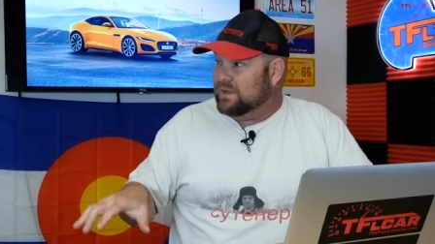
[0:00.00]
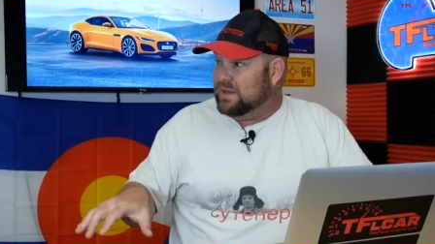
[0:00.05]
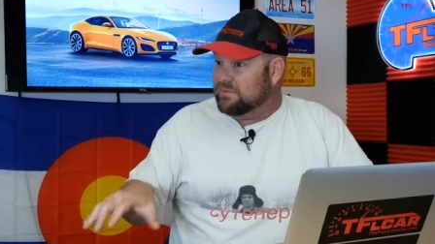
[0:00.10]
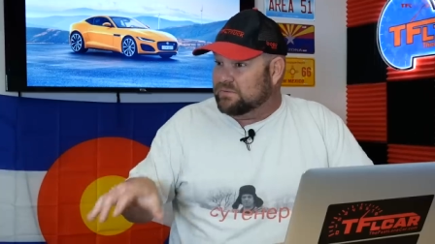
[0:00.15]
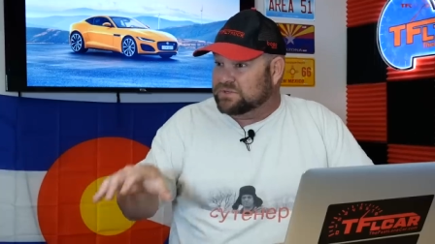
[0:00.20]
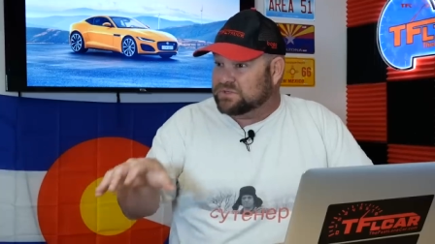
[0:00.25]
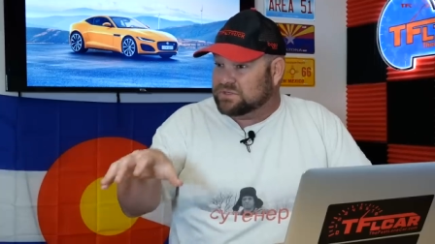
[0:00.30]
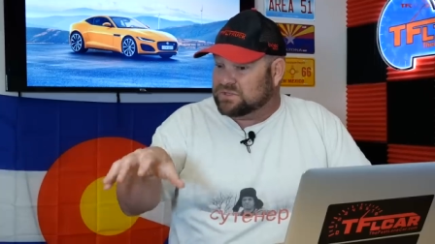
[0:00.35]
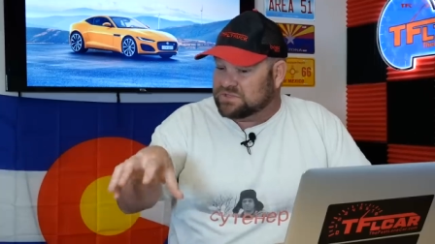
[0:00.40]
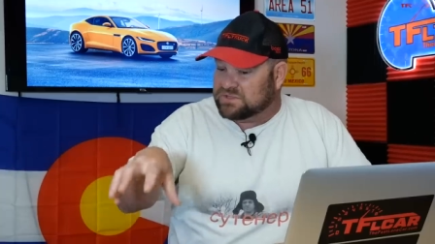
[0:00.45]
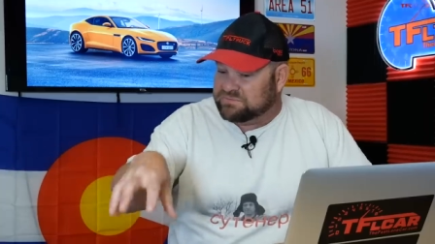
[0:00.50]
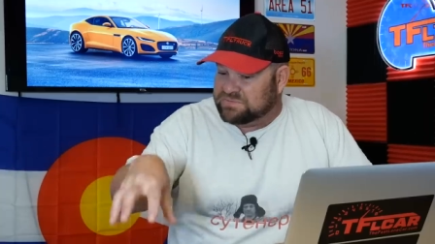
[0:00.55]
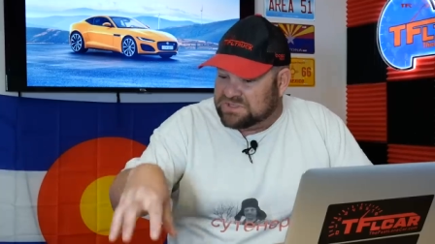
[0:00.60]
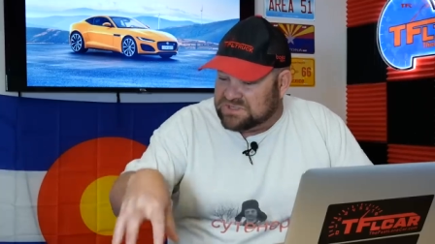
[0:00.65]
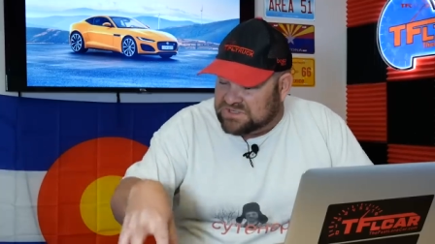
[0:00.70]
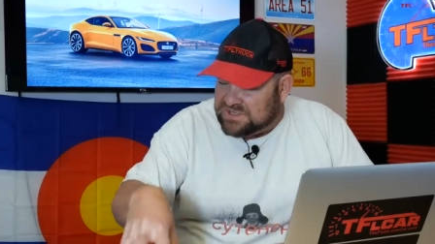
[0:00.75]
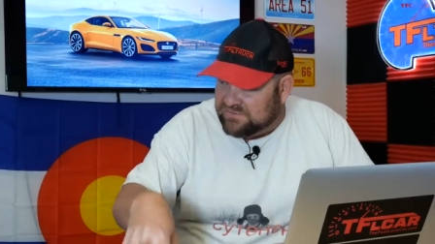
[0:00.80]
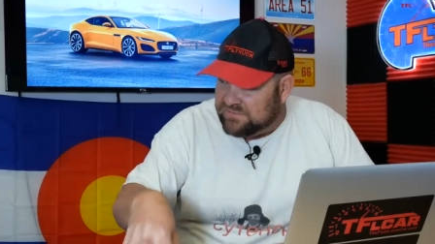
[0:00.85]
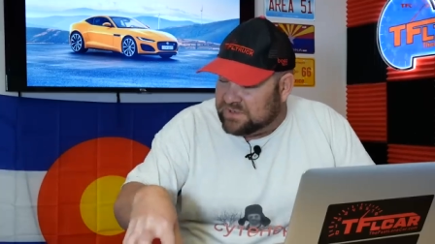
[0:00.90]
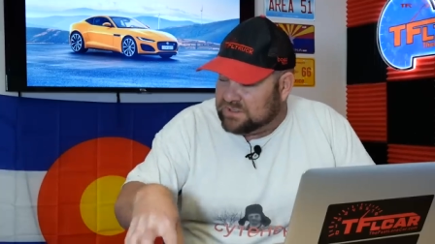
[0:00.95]
It was
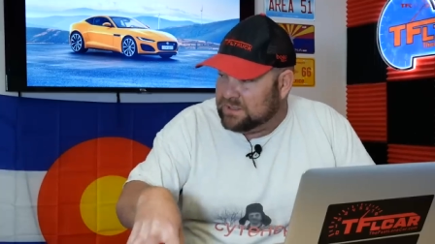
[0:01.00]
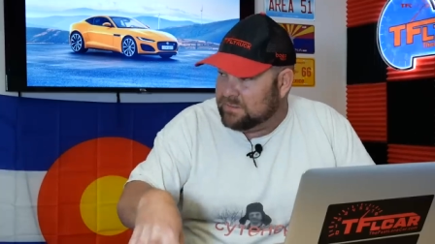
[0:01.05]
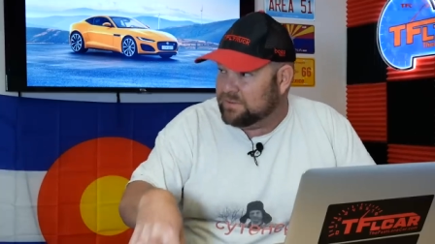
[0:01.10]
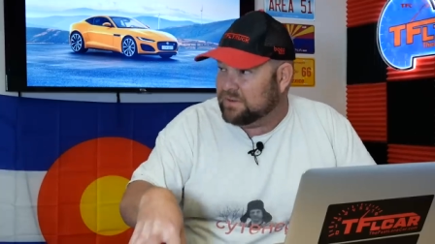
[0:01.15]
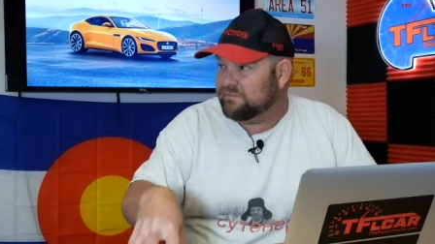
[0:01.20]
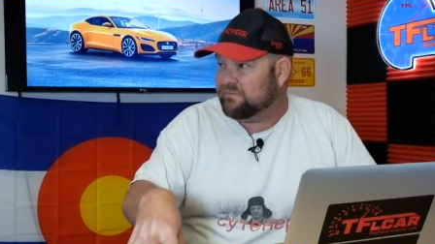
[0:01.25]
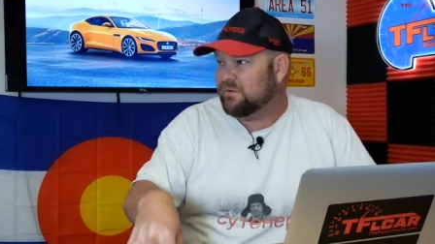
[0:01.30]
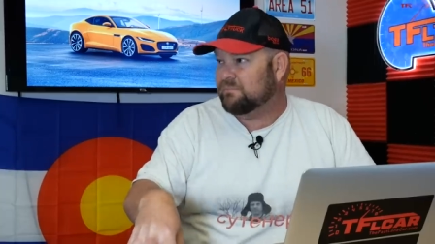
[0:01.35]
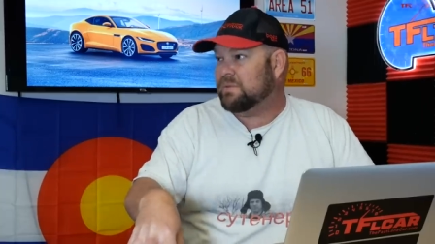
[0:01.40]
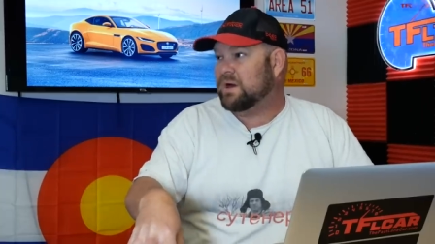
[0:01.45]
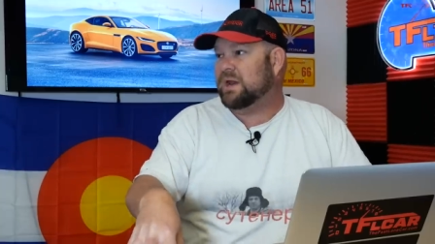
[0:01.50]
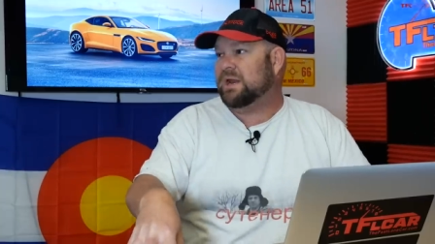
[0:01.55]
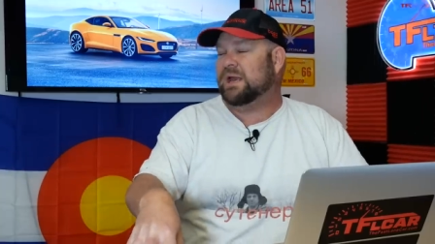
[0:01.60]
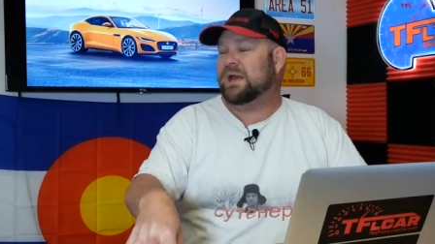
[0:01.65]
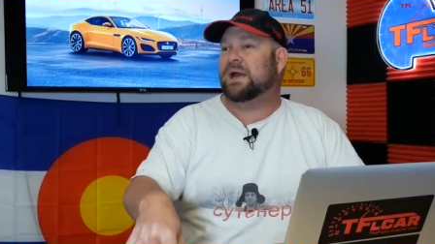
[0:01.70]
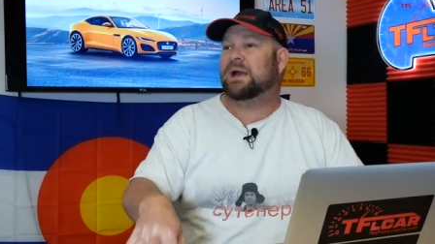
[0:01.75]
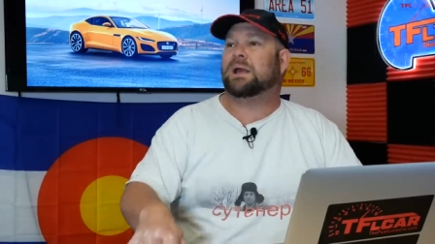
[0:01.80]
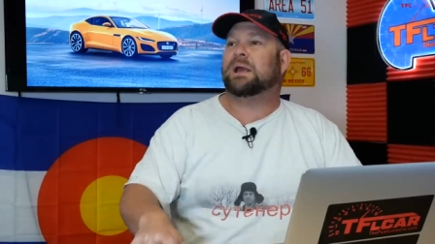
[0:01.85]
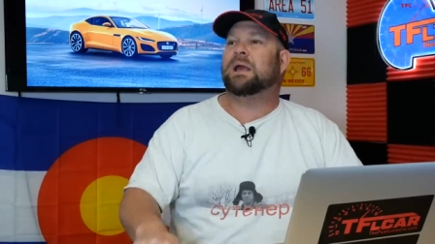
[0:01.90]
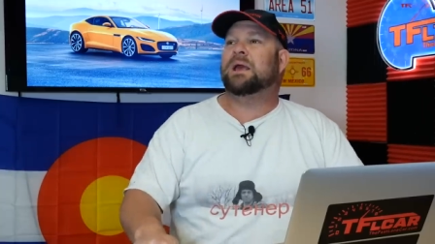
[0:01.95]
specifically built for
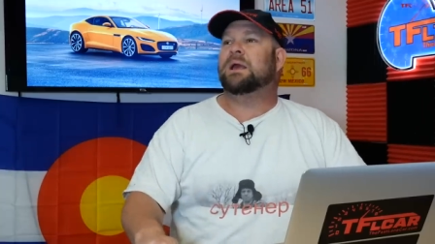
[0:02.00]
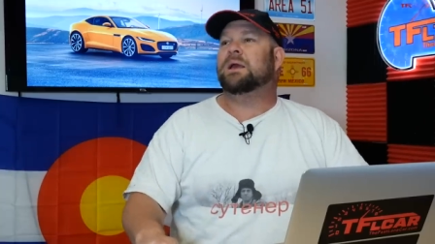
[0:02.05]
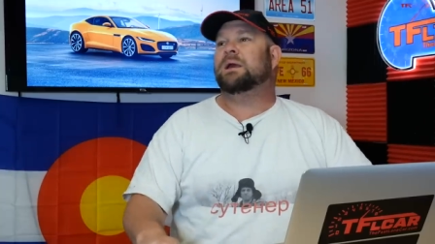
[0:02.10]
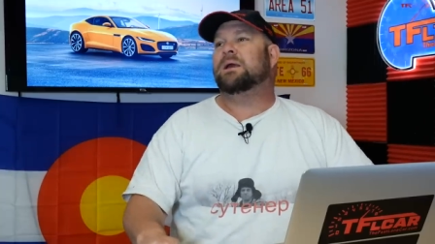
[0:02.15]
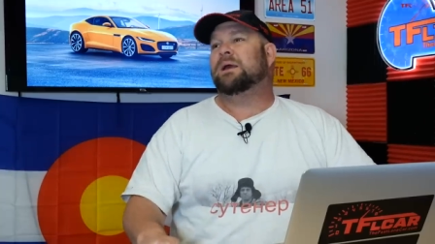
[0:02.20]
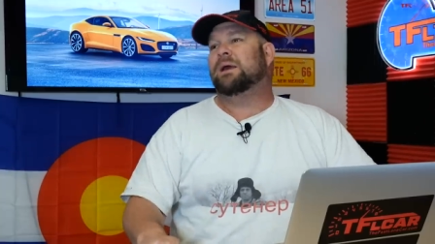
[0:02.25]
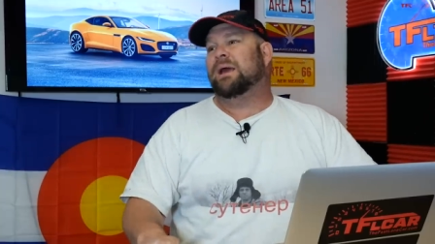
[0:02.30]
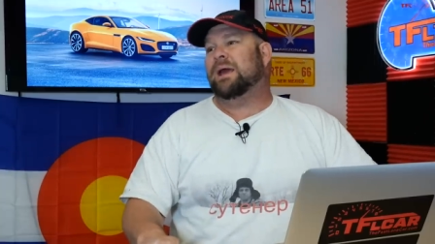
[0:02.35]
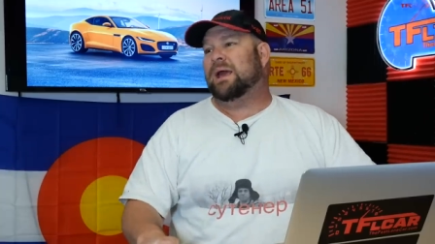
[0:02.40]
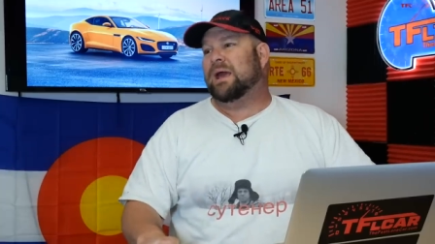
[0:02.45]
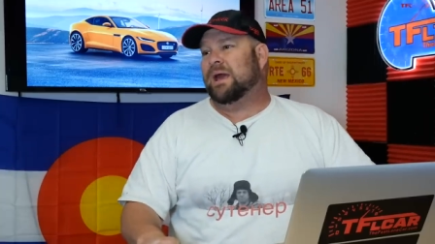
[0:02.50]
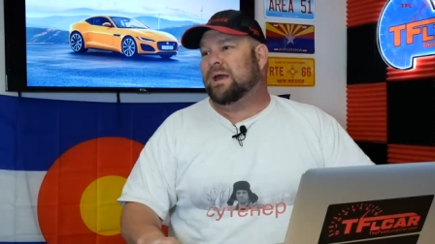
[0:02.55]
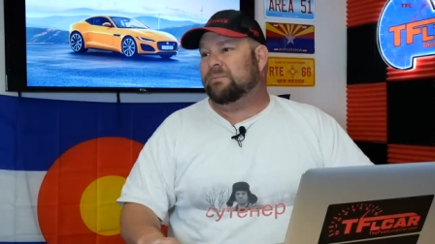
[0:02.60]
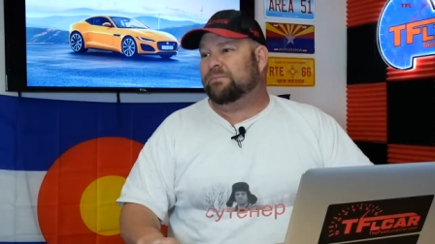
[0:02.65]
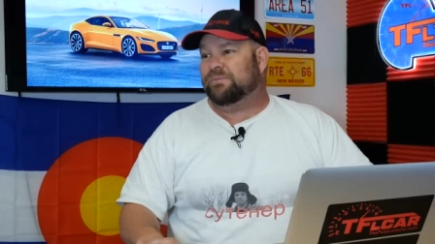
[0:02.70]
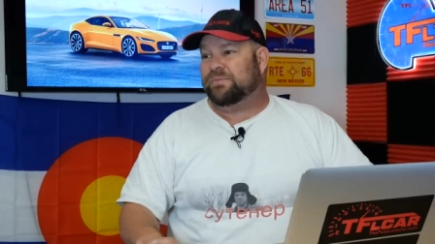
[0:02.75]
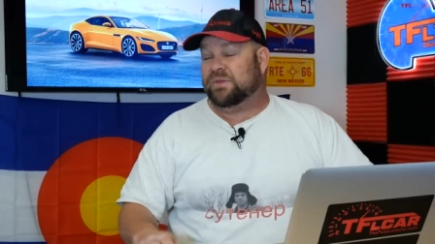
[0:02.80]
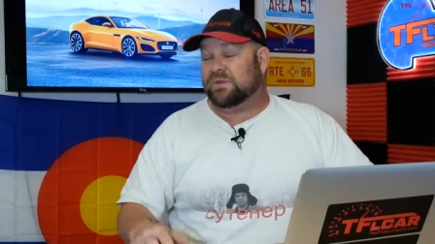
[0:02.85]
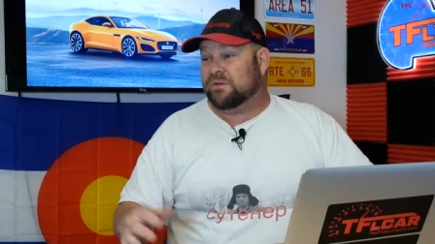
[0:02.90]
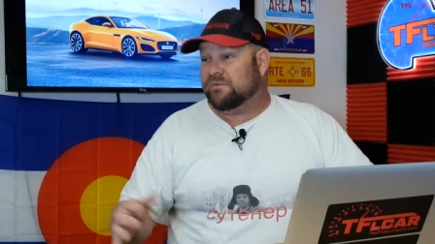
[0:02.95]
Pontiac
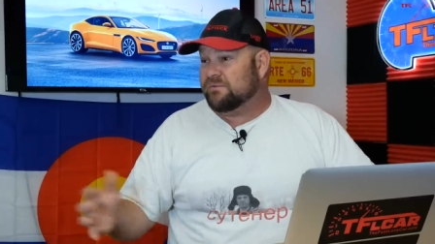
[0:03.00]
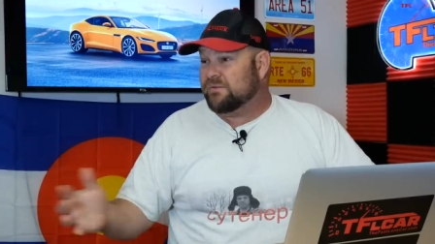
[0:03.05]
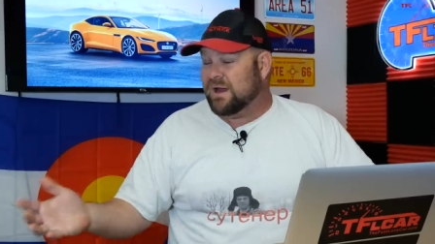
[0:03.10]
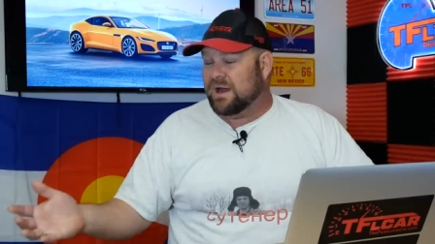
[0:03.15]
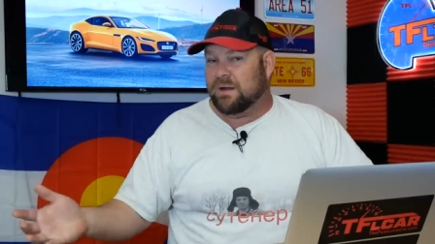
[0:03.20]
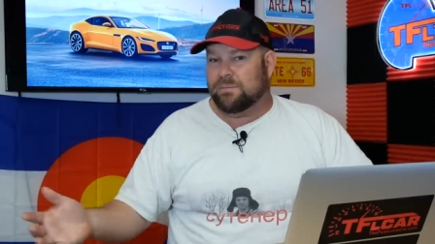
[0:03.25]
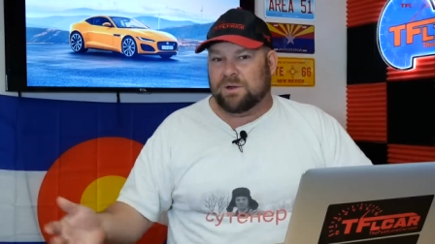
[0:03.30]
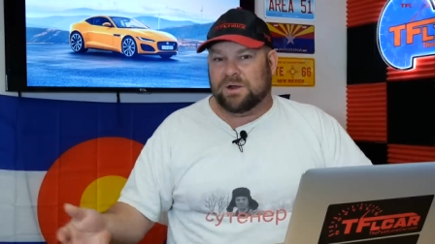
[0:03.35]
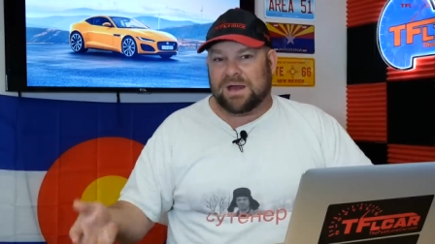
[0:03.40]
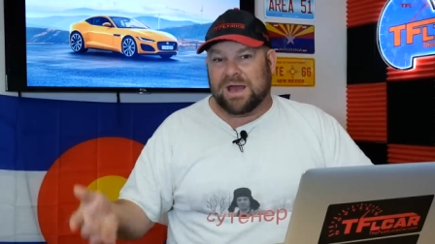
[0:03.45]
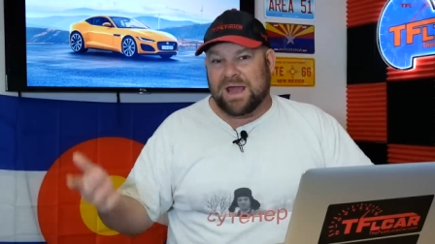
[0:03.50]
and they're Firebird.